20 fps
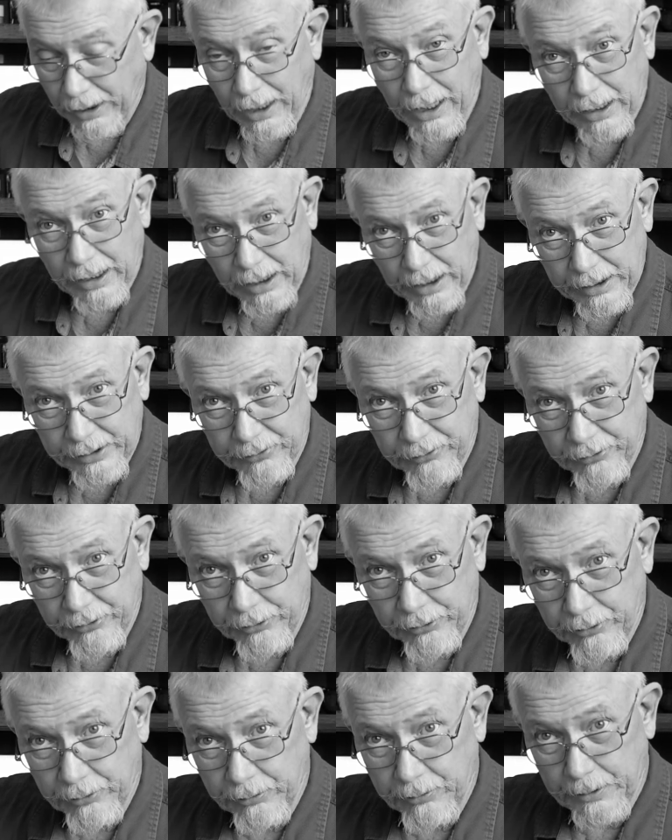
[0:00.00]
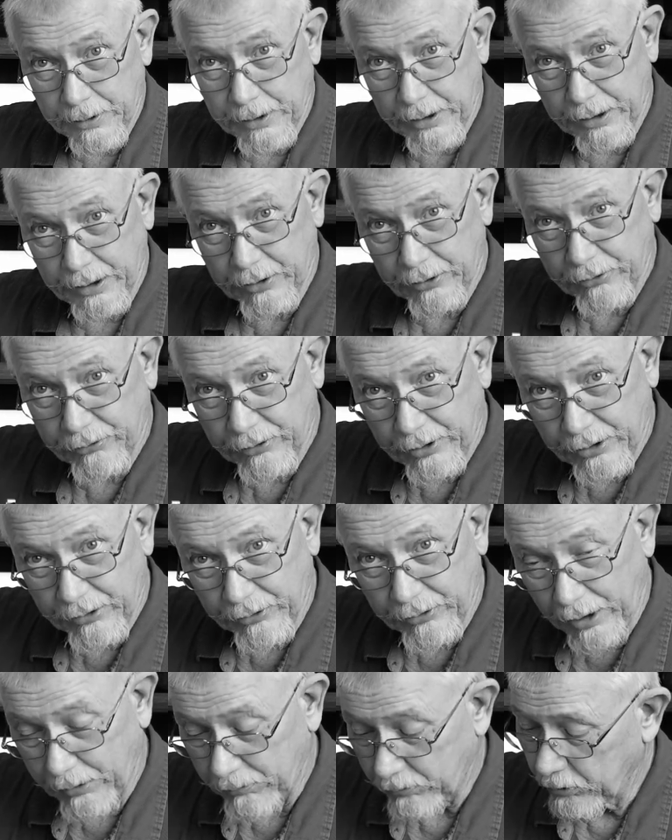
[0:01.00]
I like to do is,
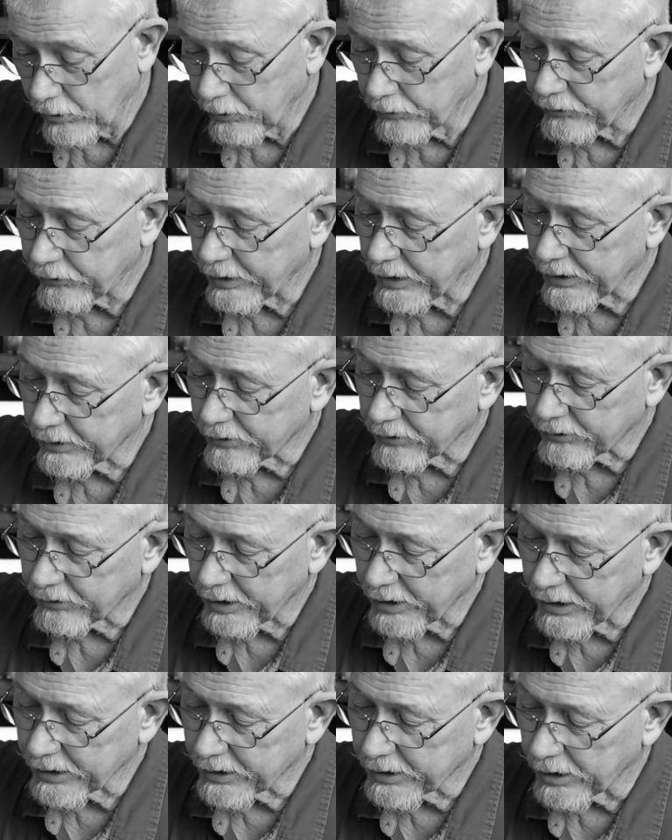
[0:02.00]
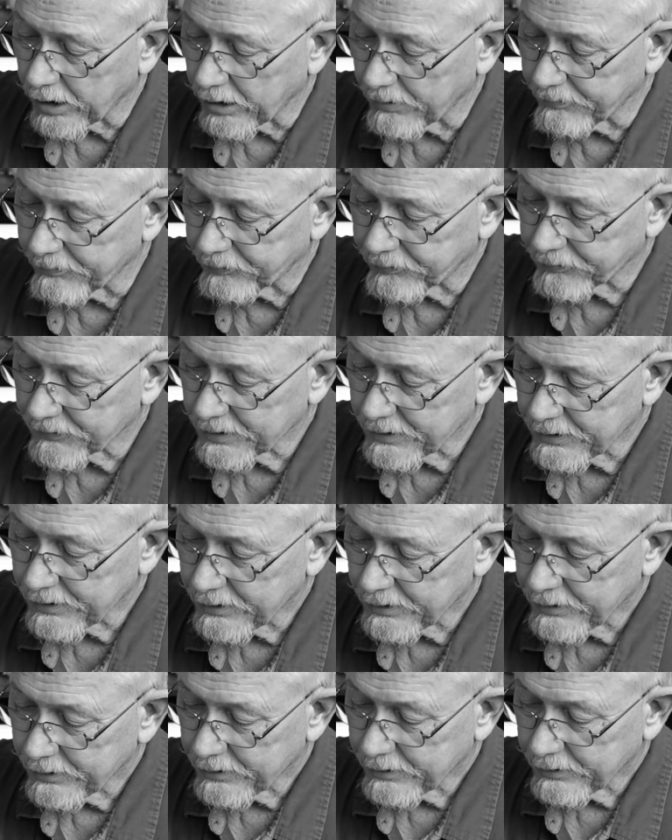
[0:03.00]
as I rotate the take-up,
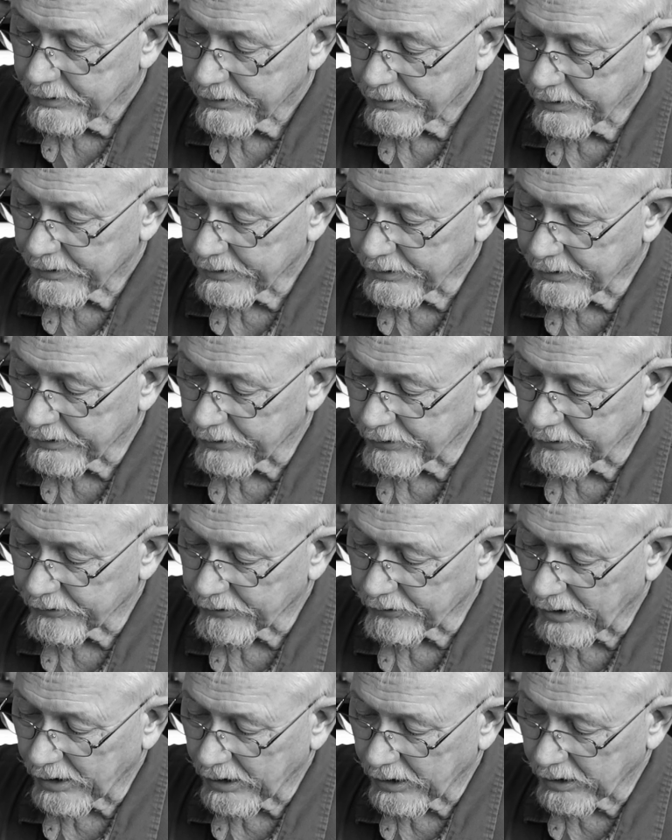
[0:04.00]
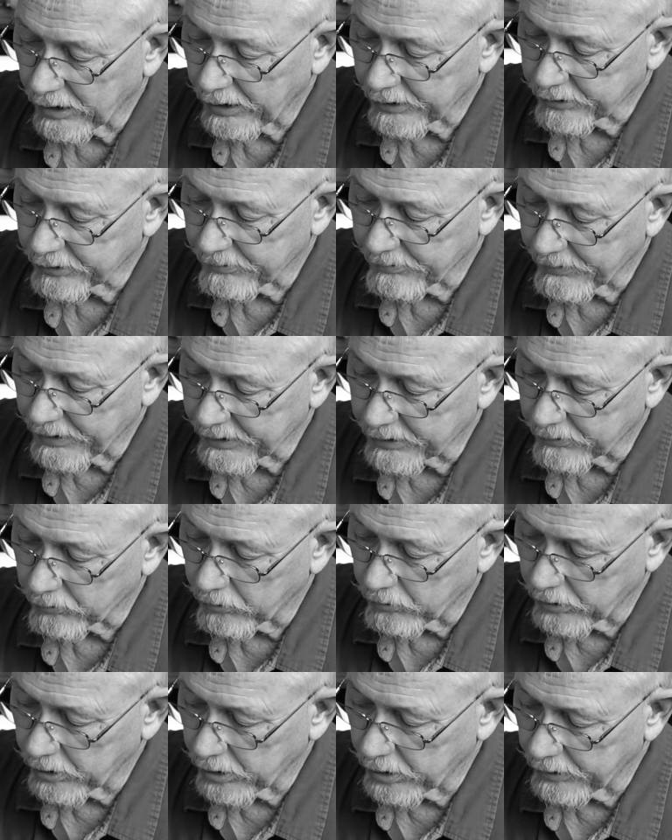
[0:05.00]
is I like to make
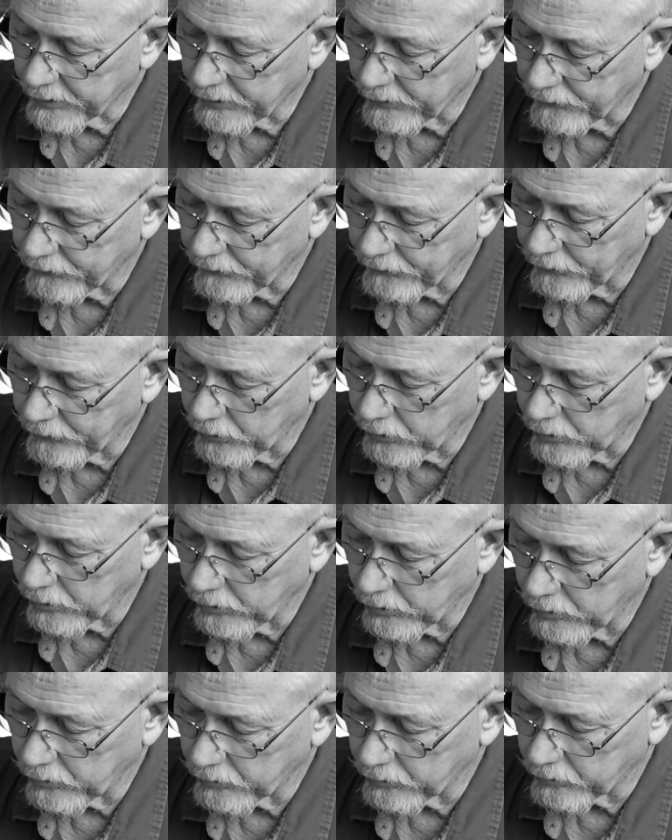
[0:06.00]
one full